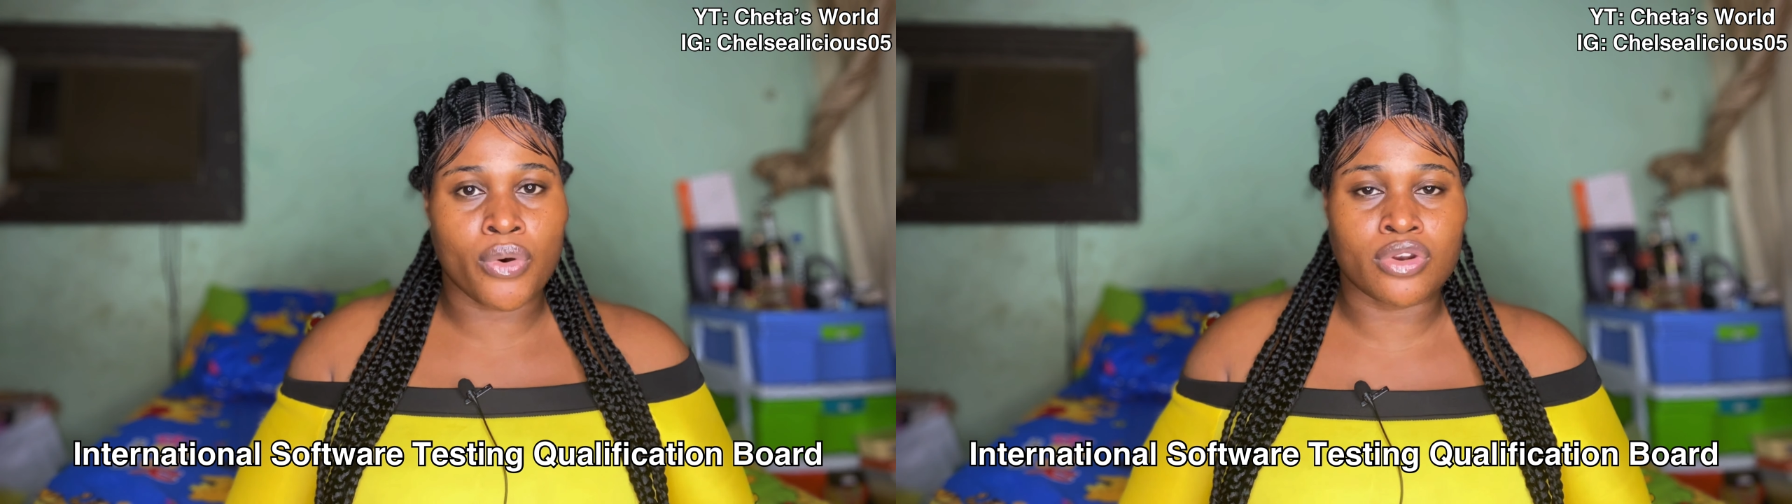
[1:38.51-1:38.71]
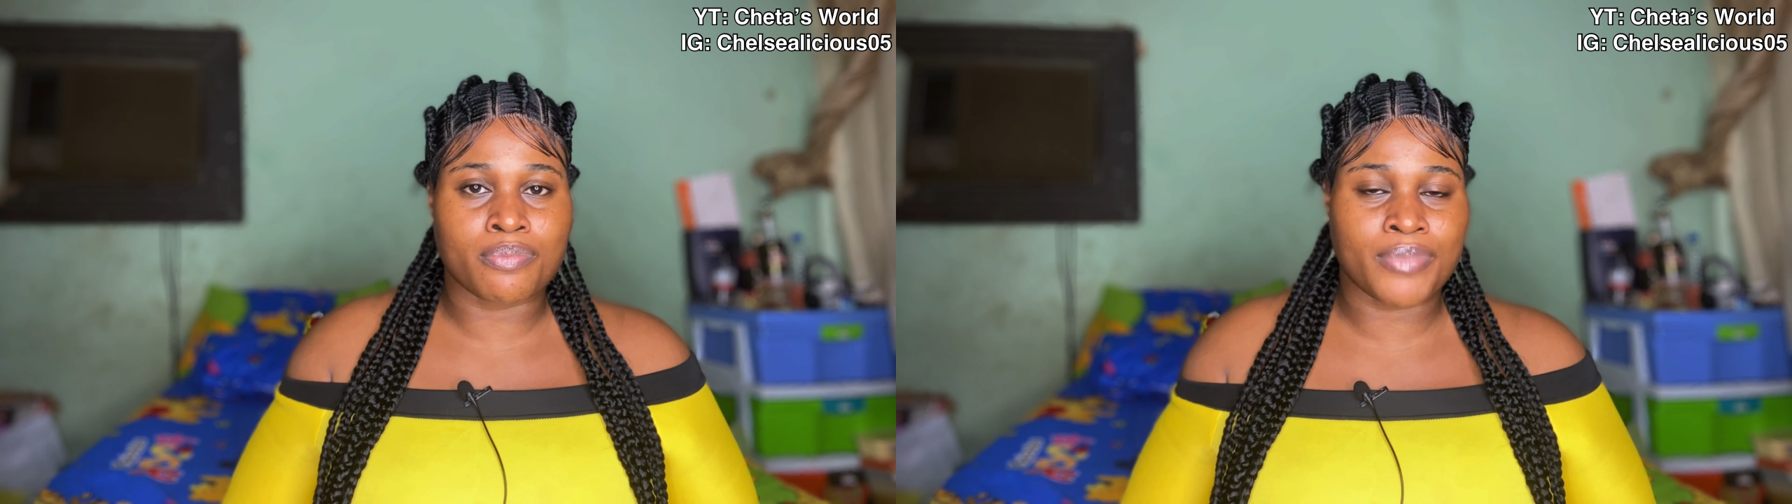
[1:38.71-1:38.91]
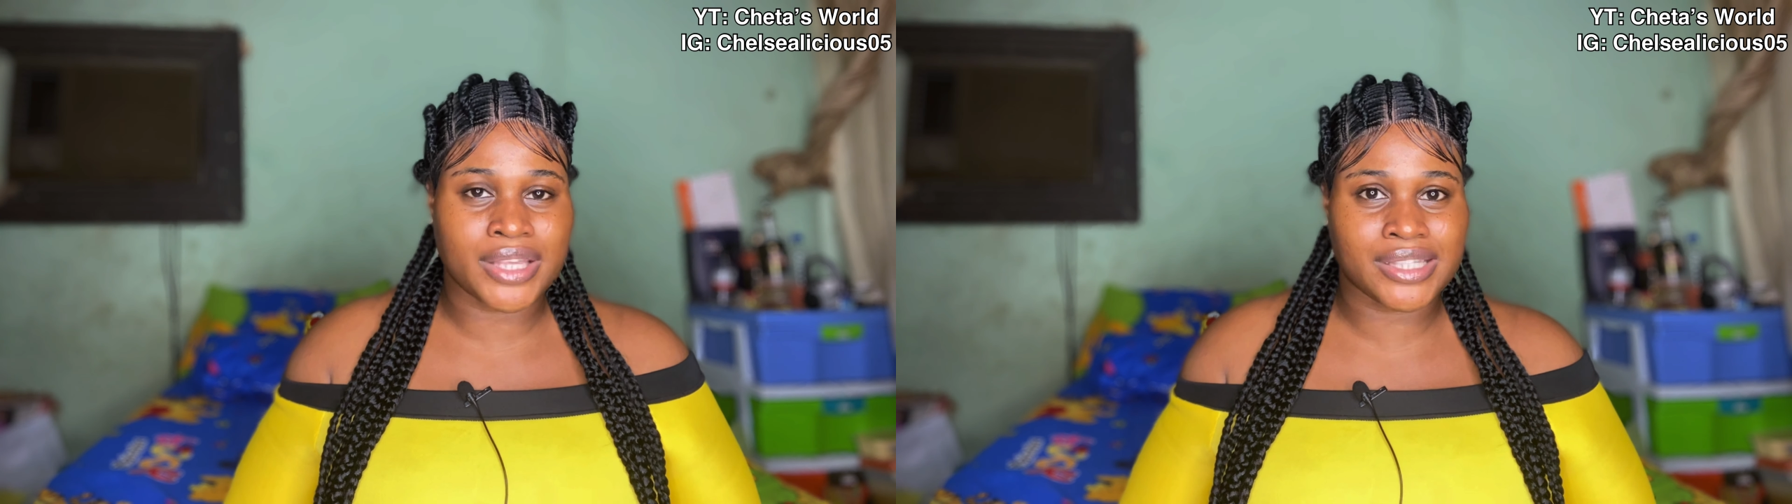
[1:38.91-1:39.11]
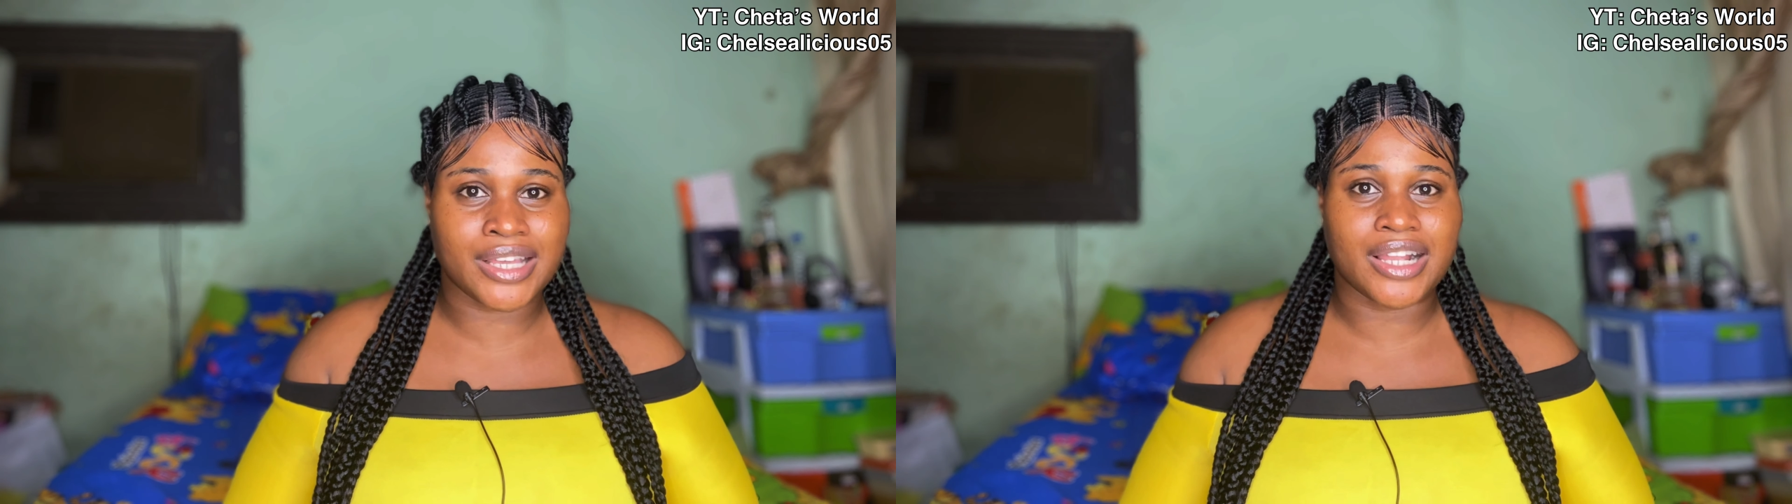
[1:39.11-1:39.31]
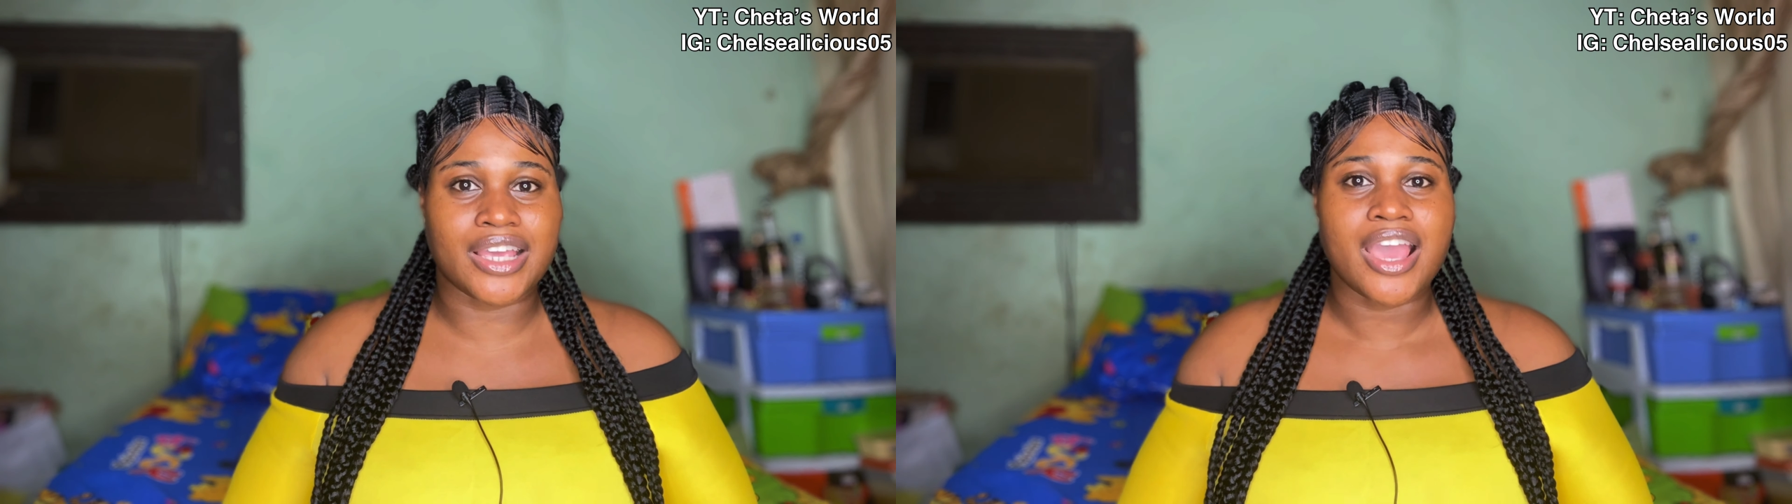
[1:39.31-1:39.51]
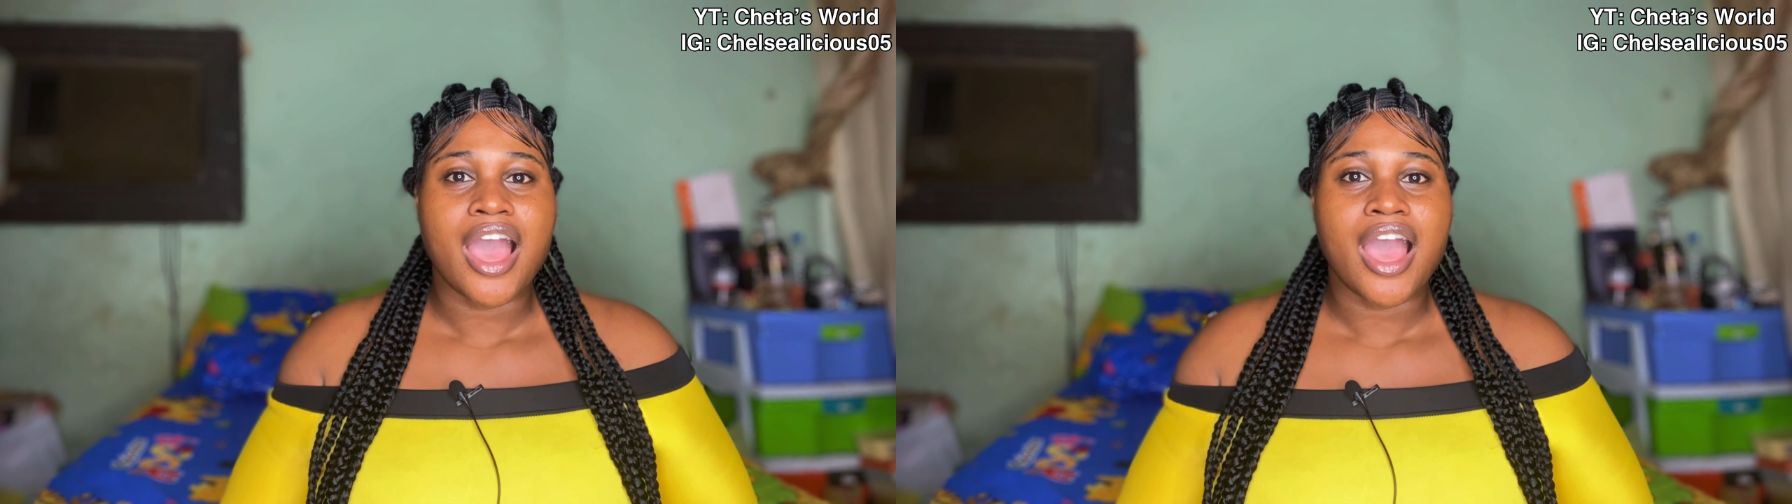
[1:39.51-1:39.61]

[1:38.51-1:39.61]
Board, basically.